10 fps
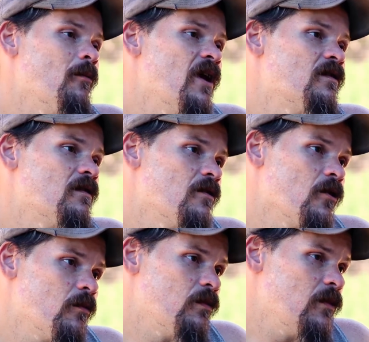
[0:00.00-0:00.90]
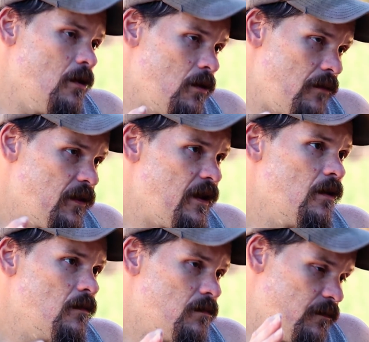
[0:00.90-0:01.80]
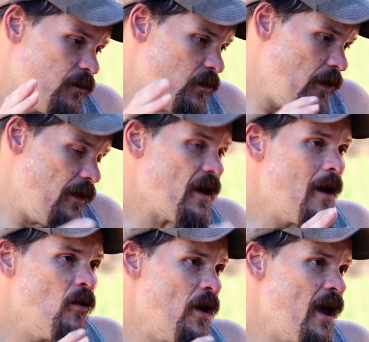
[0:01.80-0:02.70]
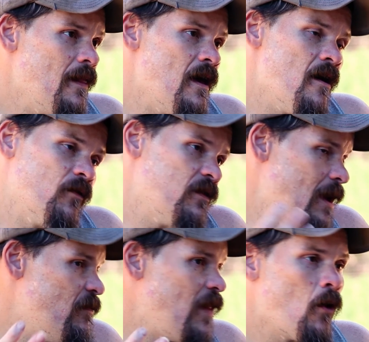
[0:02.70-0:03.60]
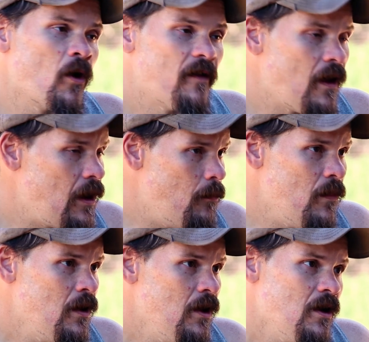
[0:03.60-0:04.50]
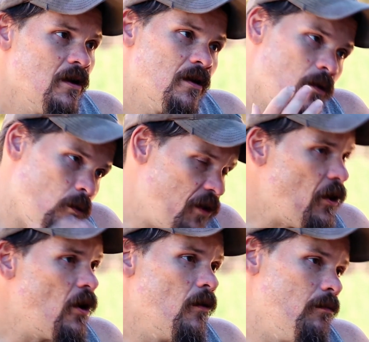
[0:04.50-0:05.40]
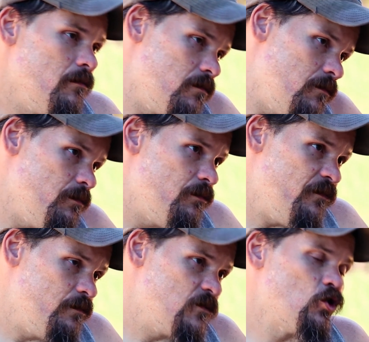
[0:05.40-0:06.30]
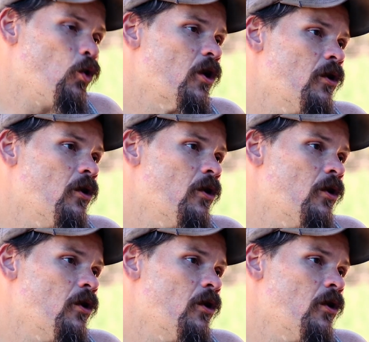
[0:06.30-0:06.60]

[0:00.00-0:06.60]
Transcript: our best everything and the time that we had left, the same flowering time with our short